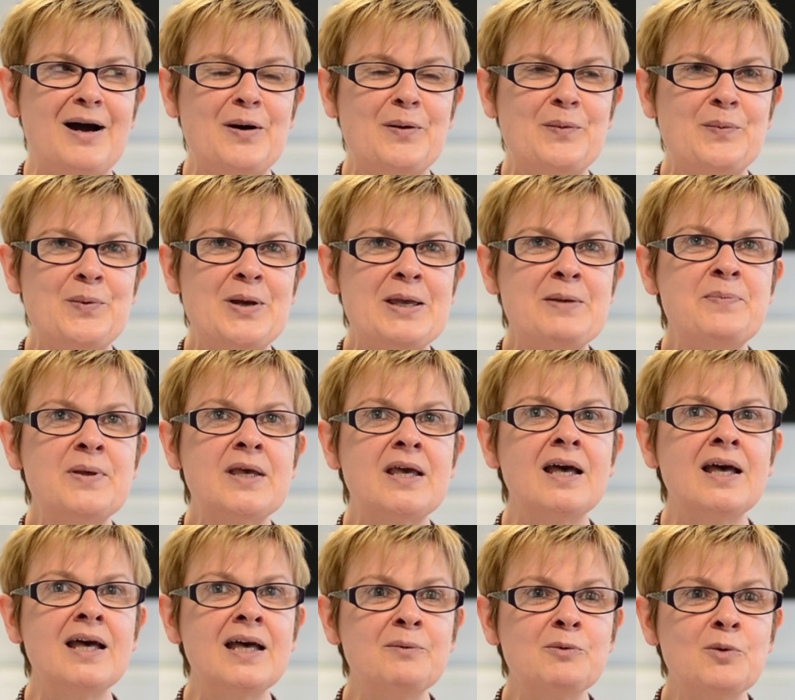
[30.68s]
we
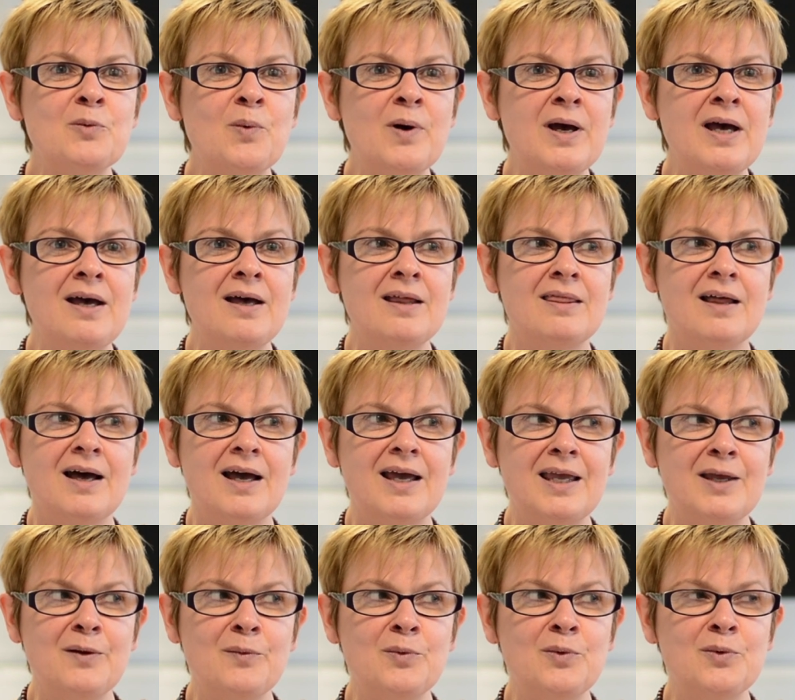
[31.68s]
became aware
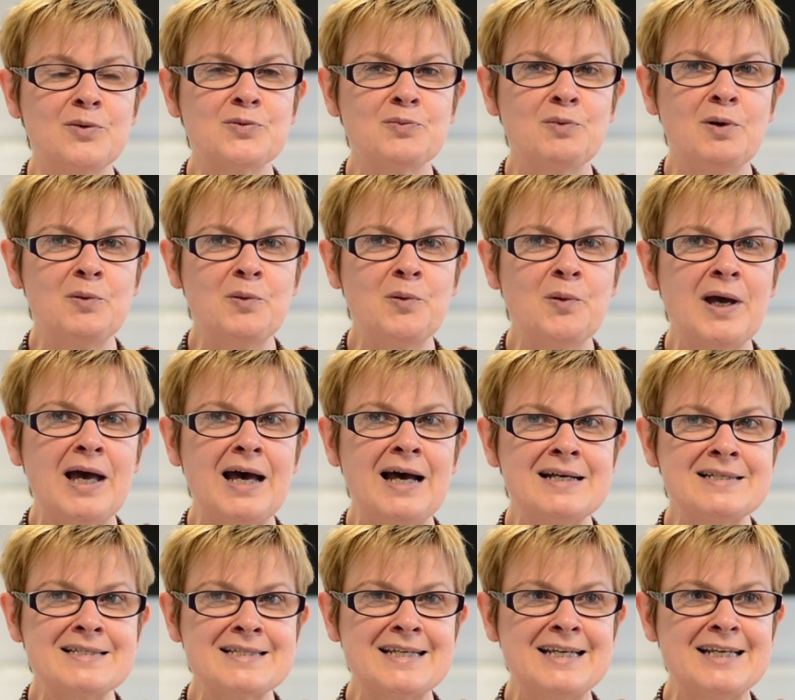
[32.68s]
that what we were
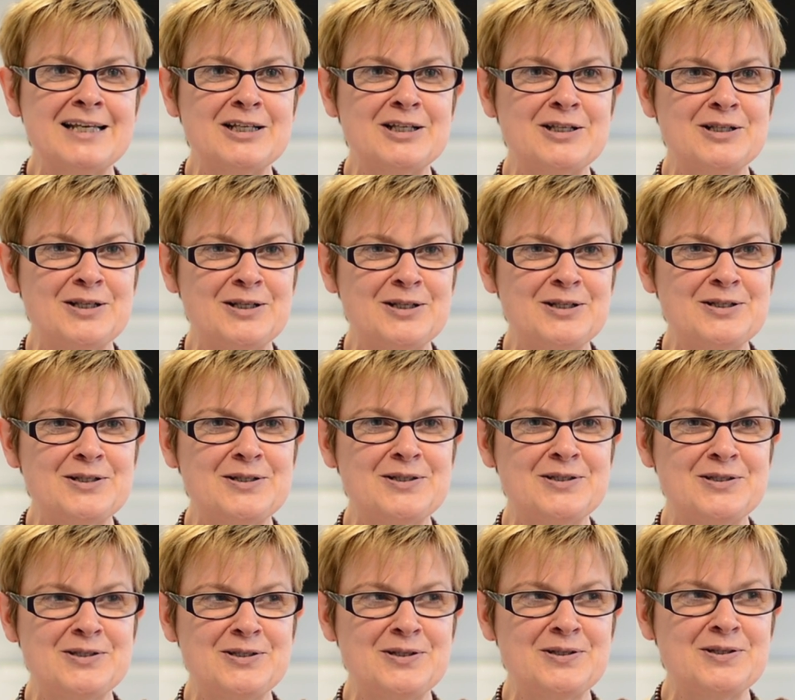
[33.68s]
asking
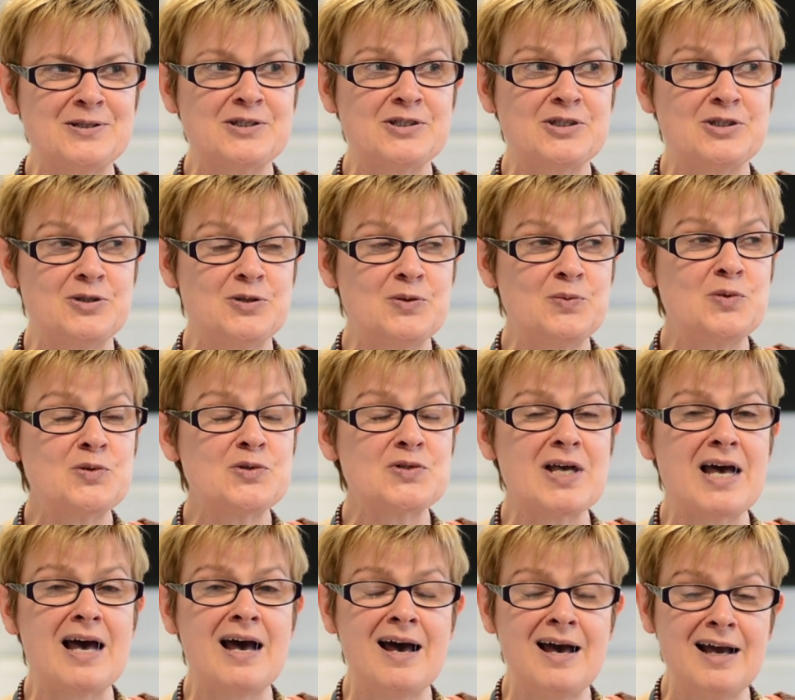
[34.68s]
students to do
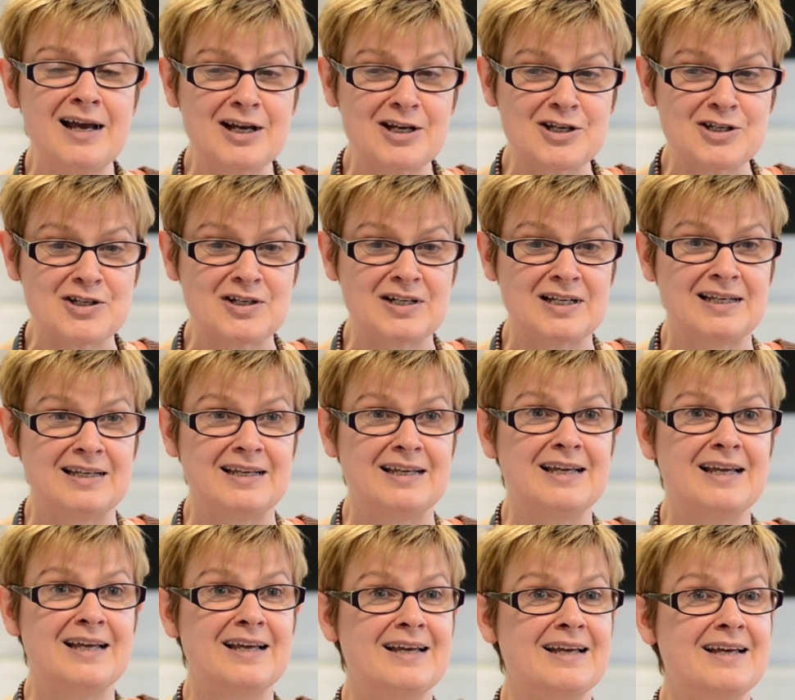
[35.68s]
was
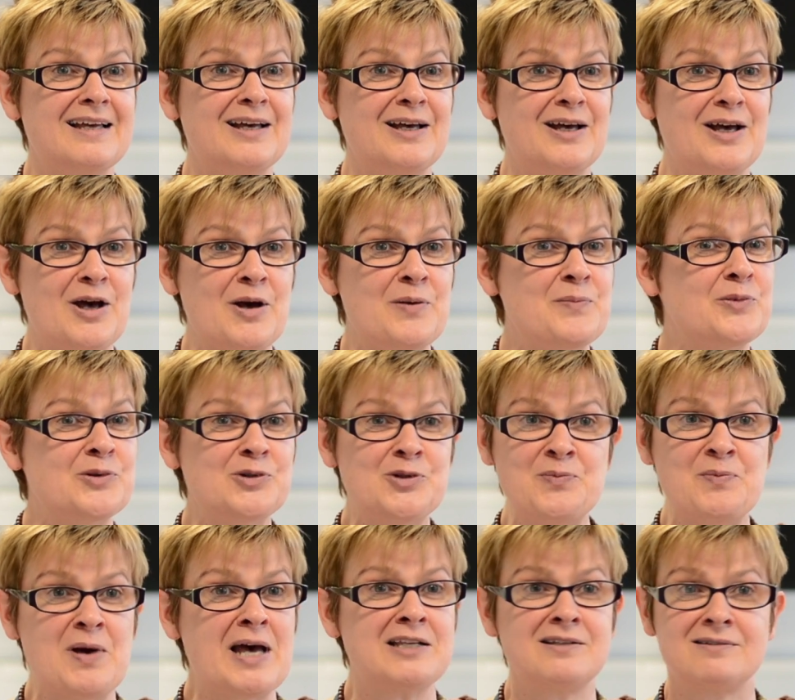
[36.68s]
actually a
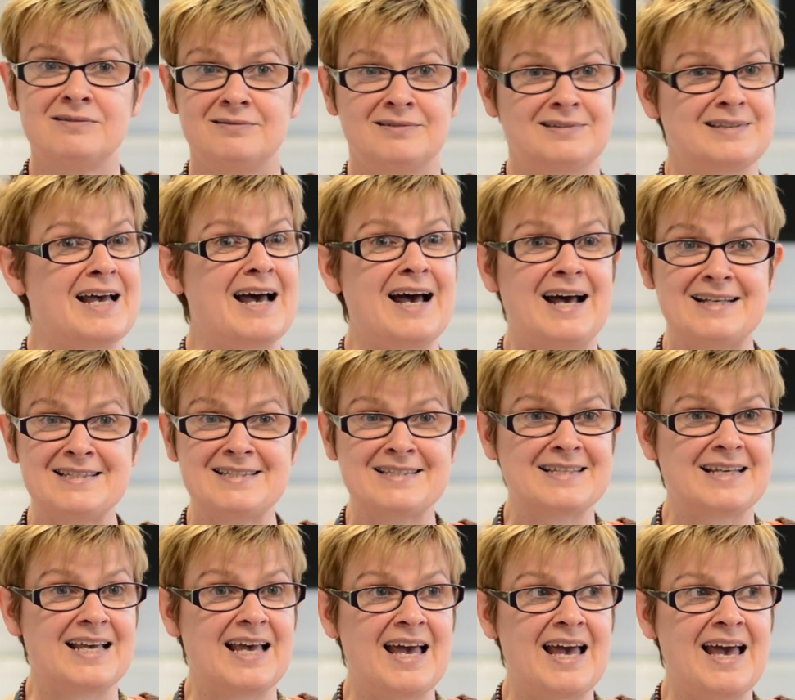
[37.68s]
monumental
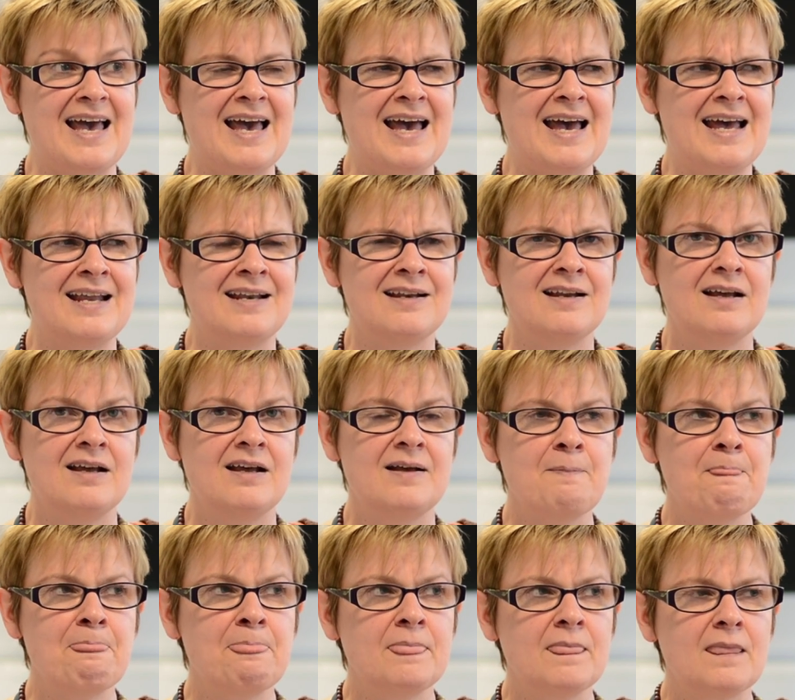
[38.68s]
task. And
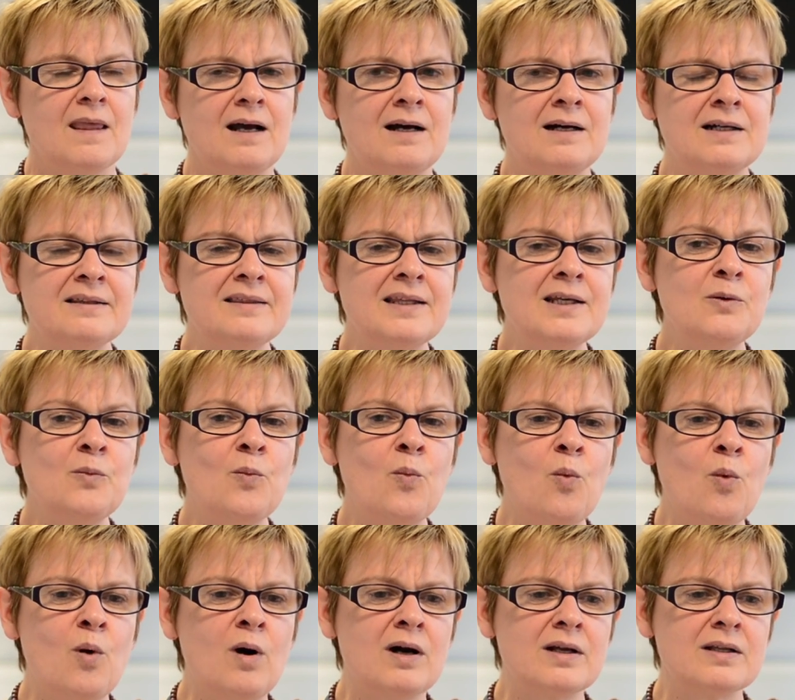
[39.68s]
I think
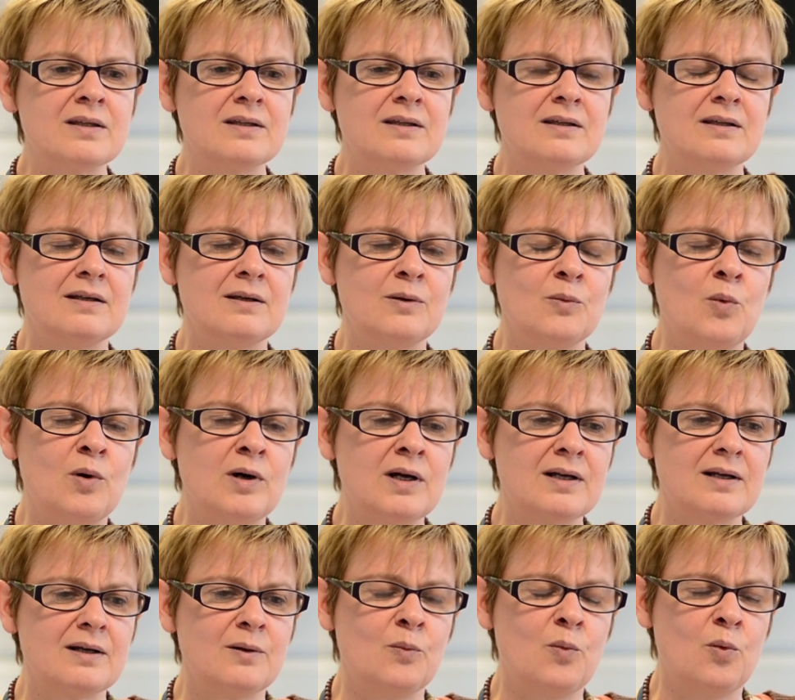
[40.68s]
what
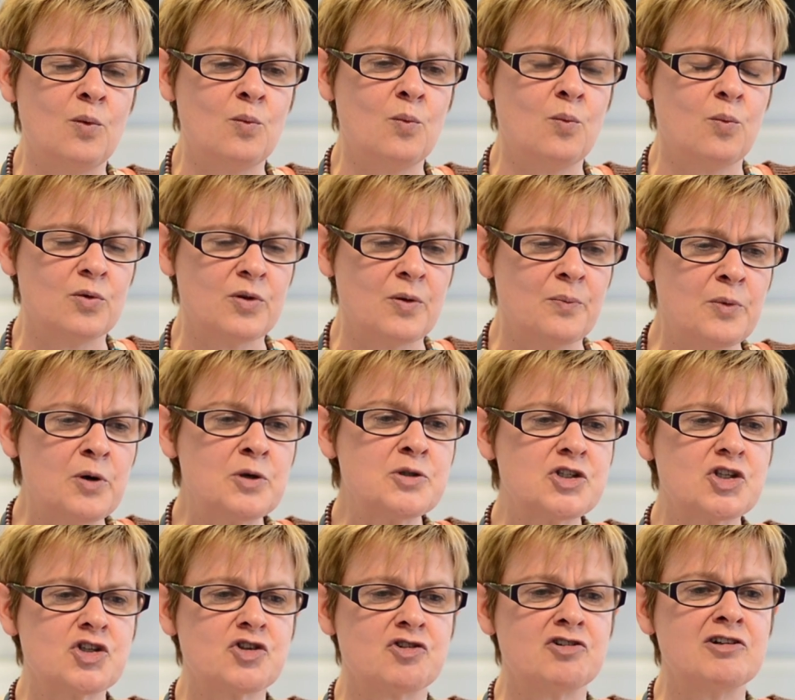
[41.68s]
the
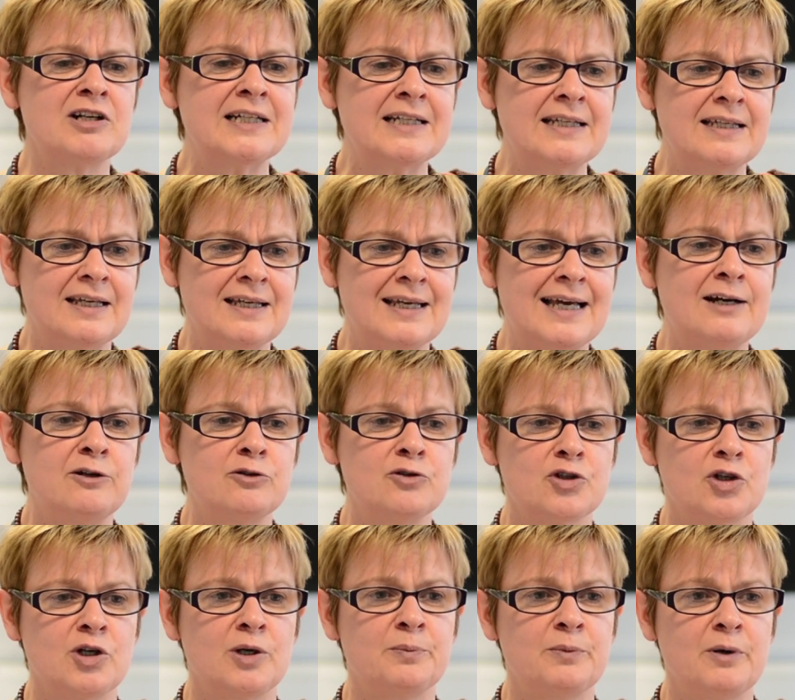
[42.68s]
most striking
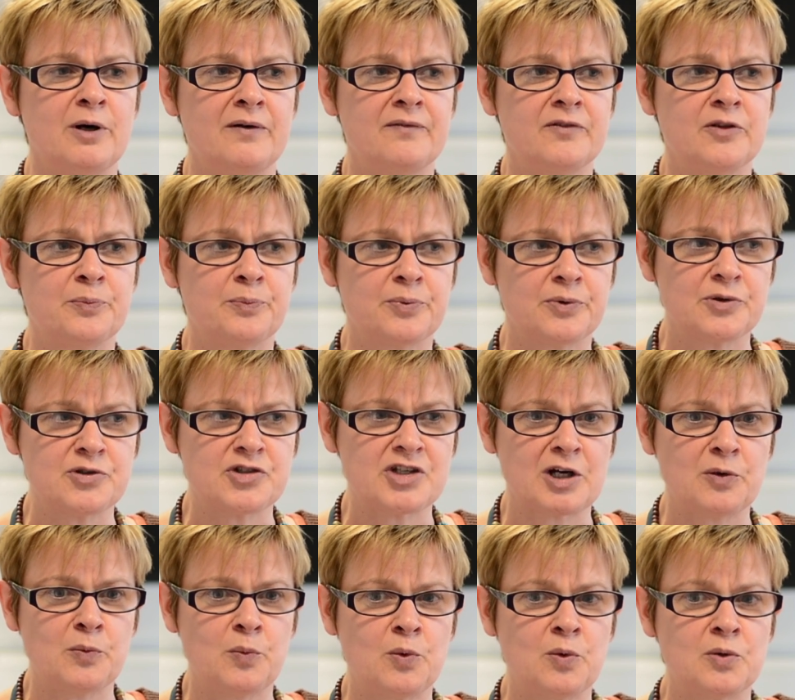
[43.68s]
outcome of the
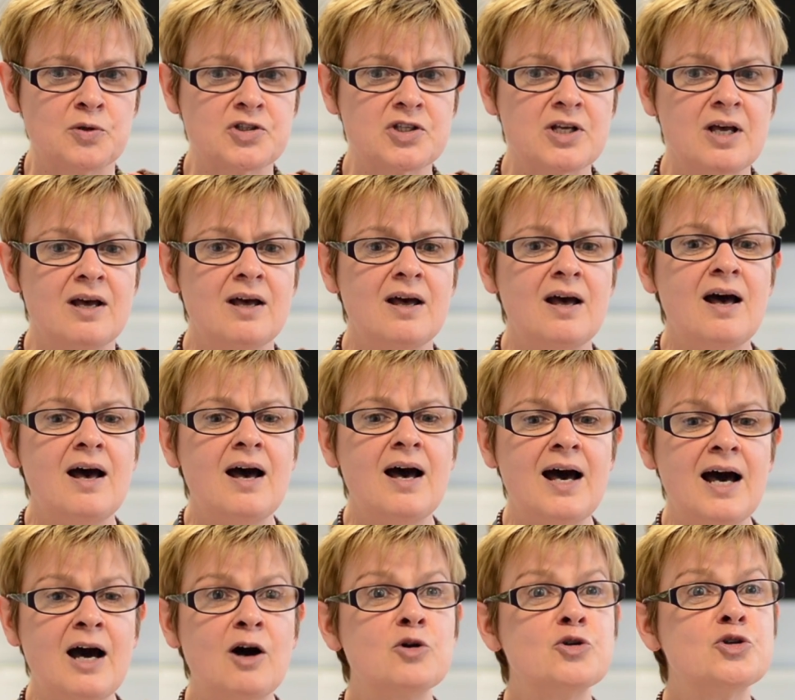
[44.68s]
project was
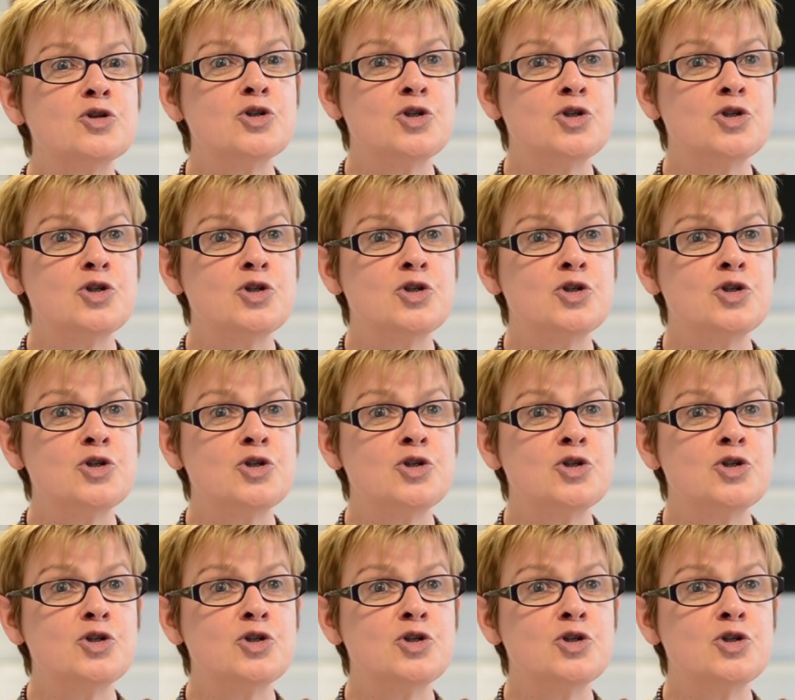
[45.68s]
how